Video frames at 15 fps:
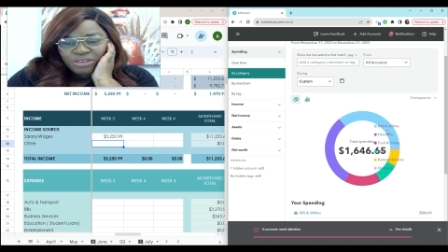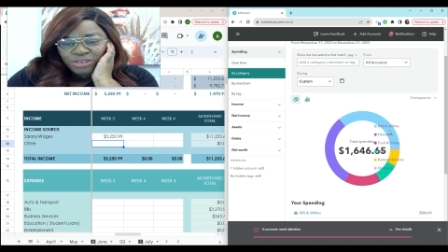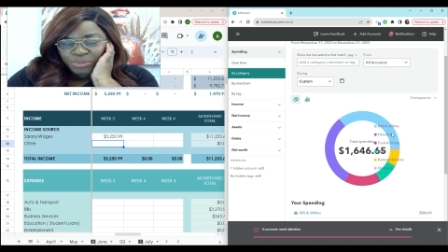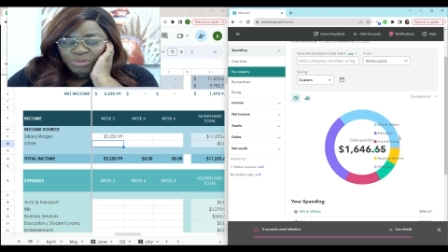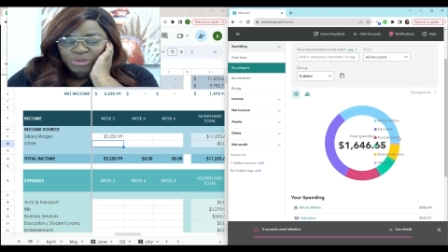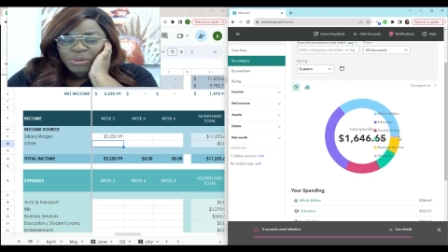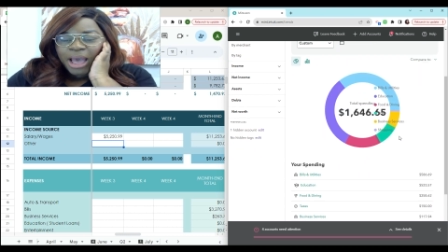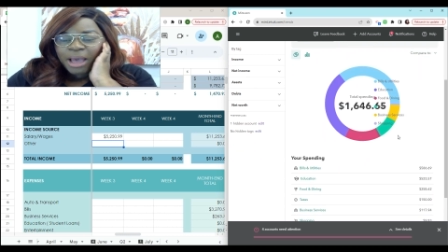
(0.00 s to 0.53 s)

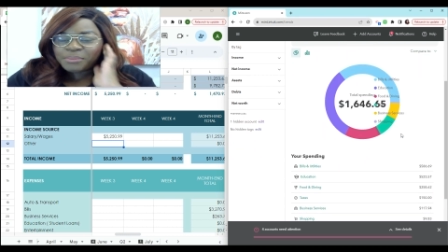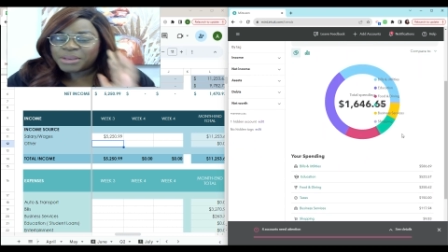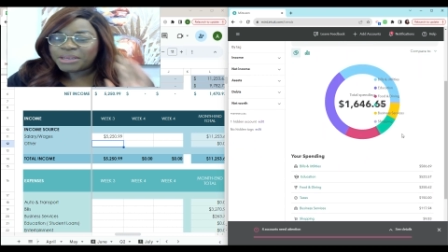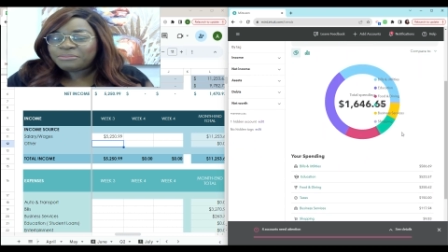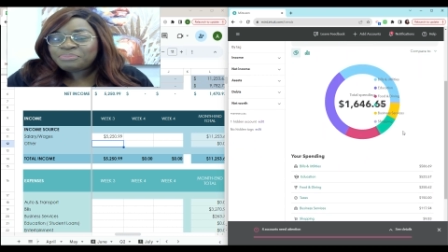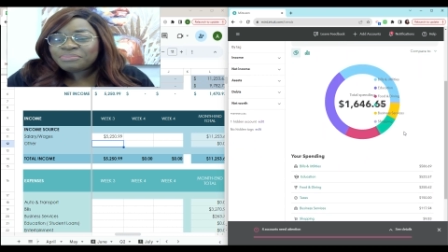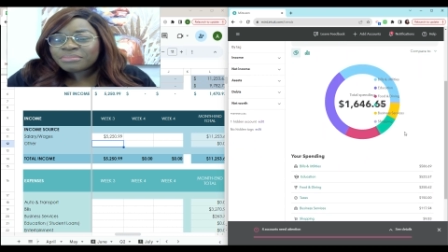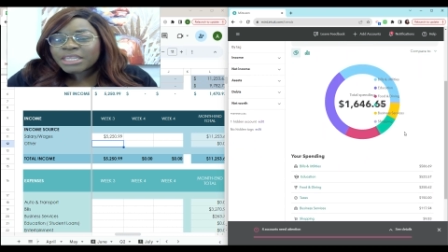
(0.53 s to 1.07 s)
I'm so happy.
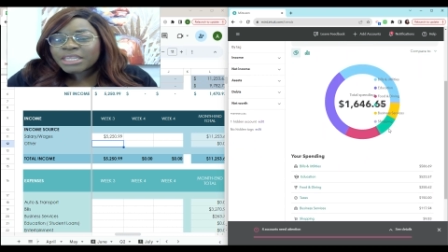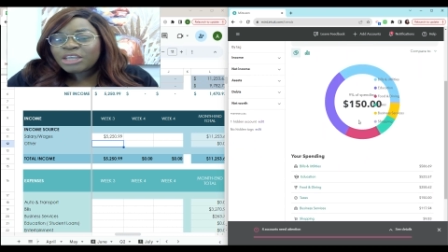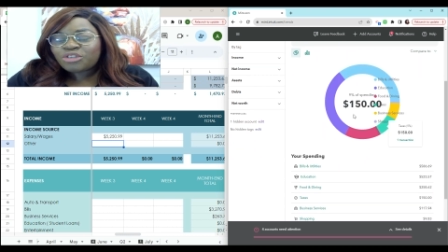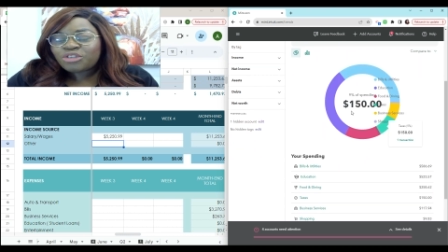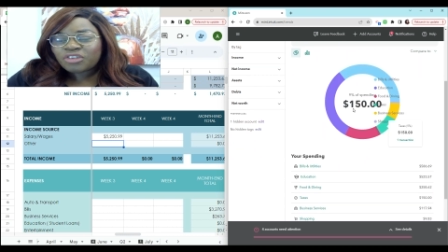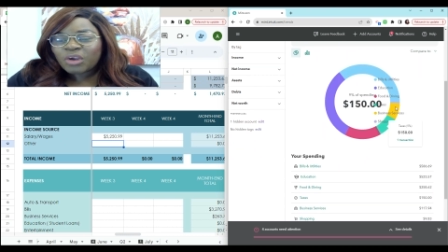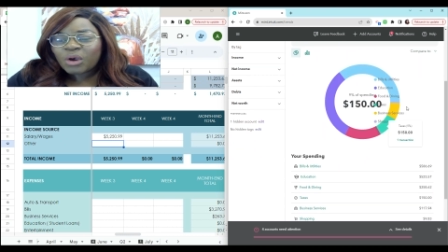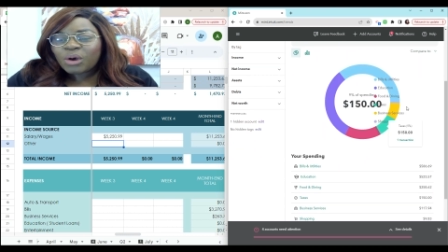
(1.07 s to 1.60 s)

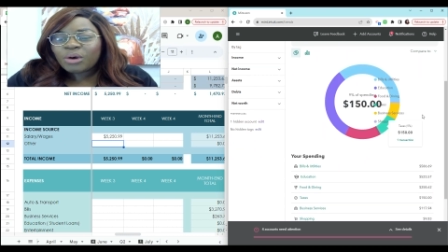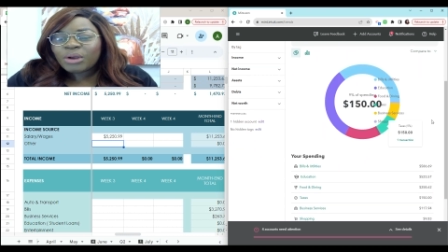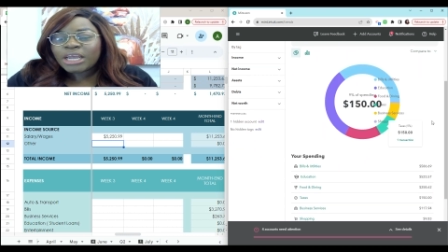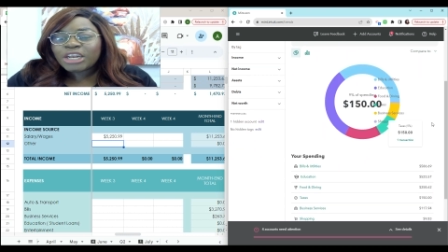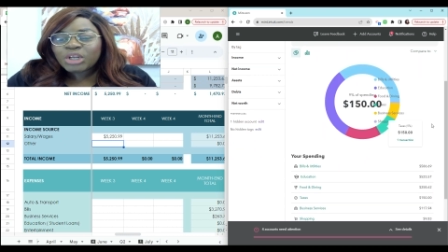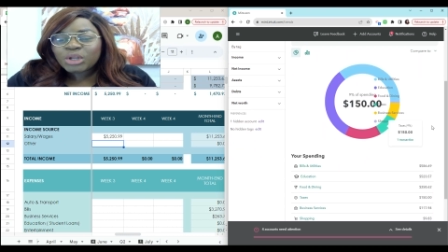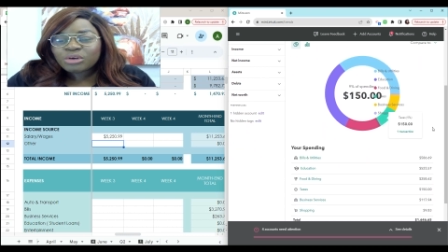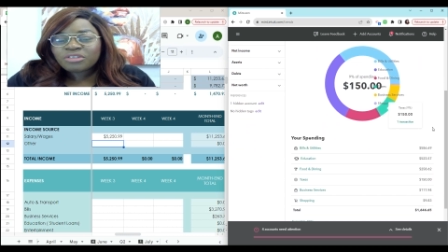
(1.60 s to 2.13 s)
So
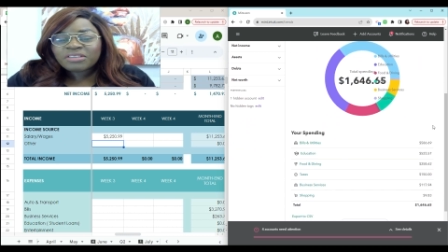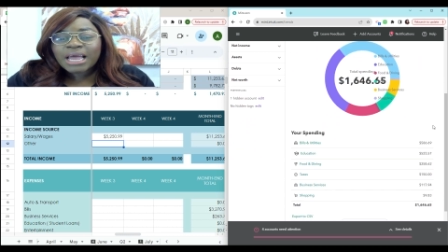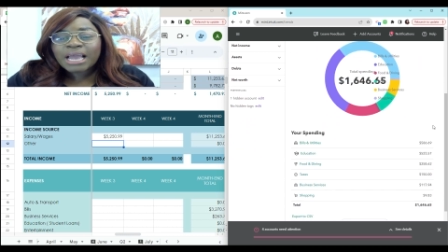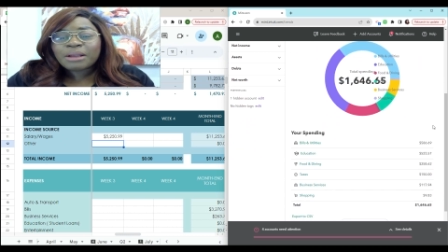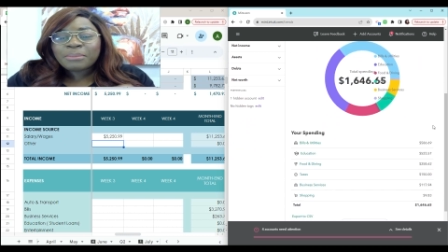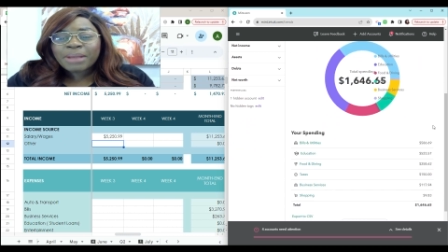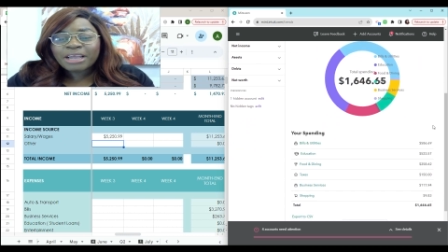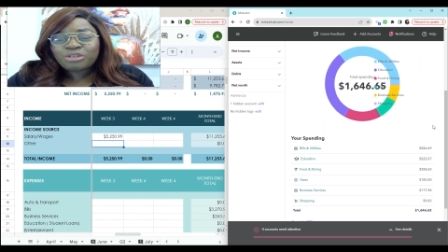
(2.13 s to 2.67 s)
it looks
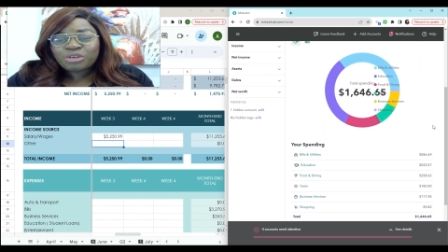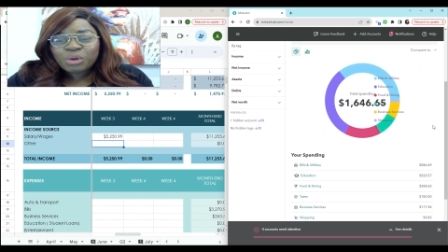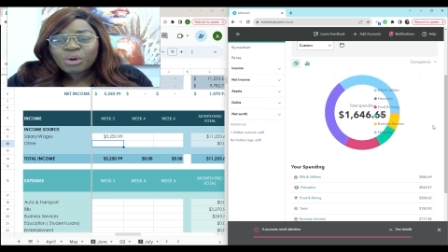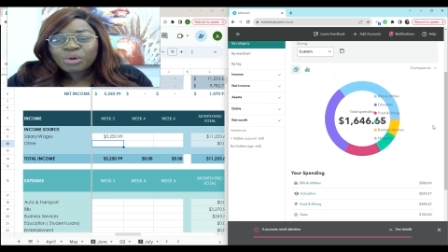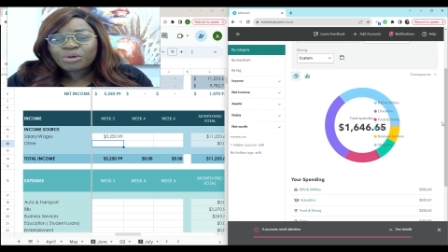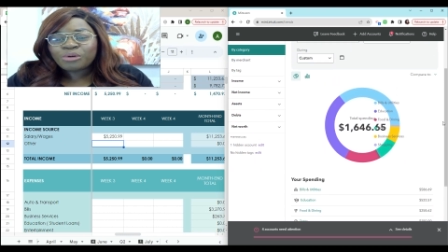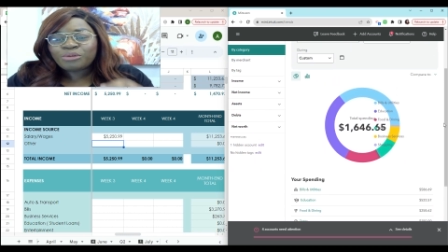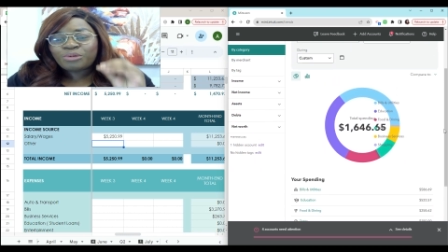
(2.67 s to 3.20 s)
like my
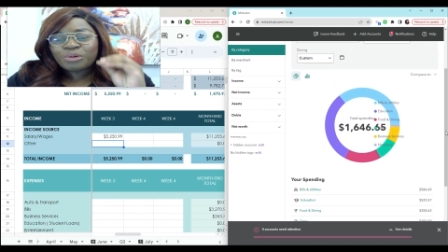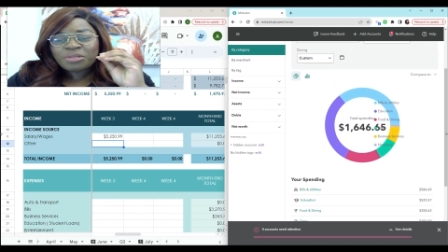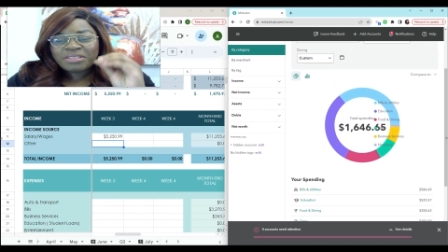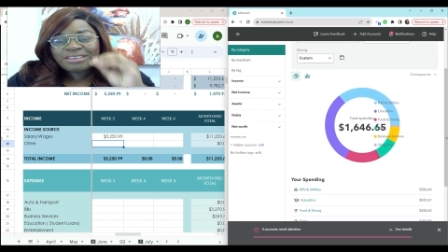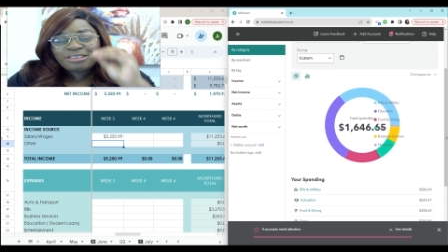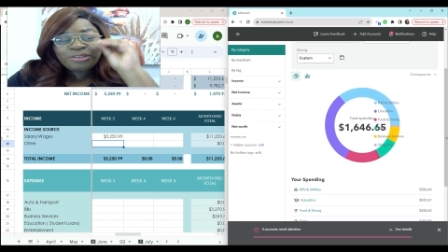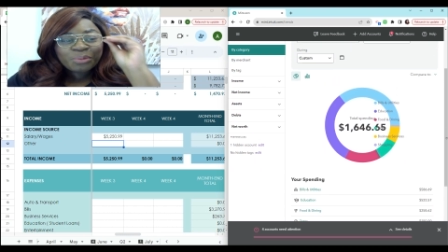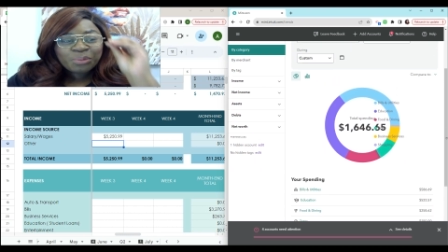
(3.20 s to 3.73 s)
total for
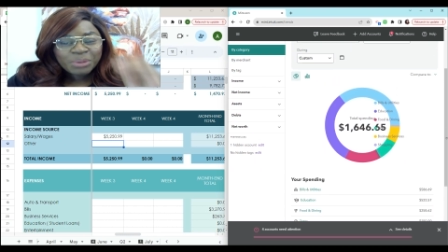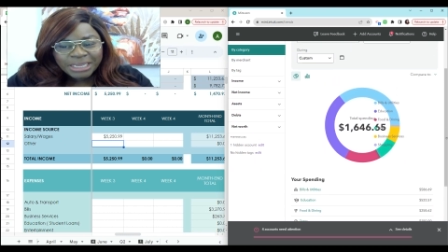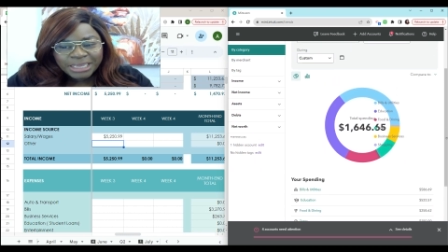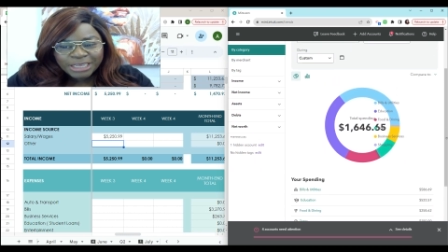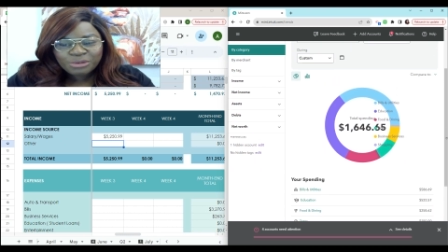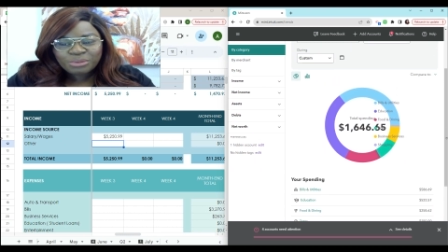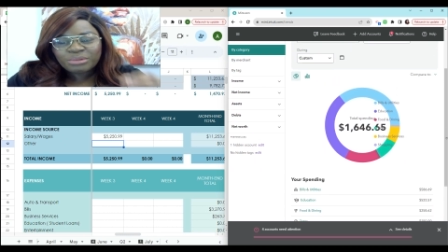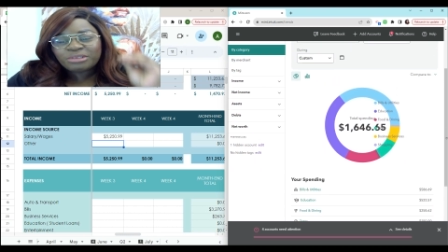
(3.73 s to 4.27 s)
this
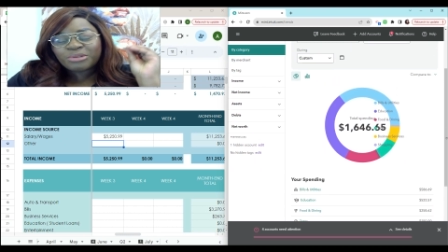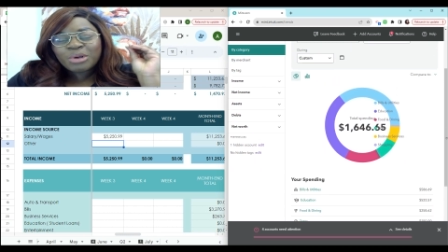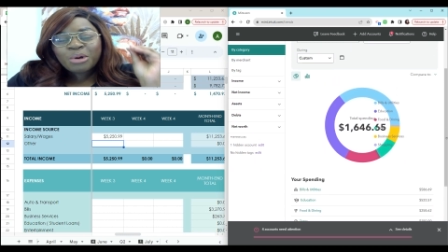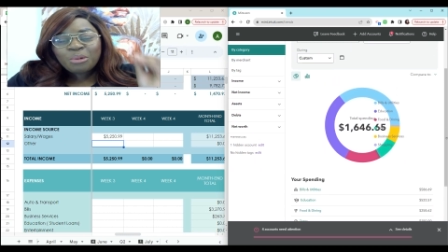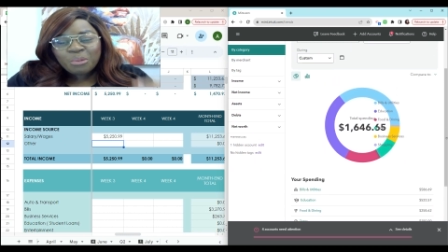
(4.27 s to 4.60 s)
week was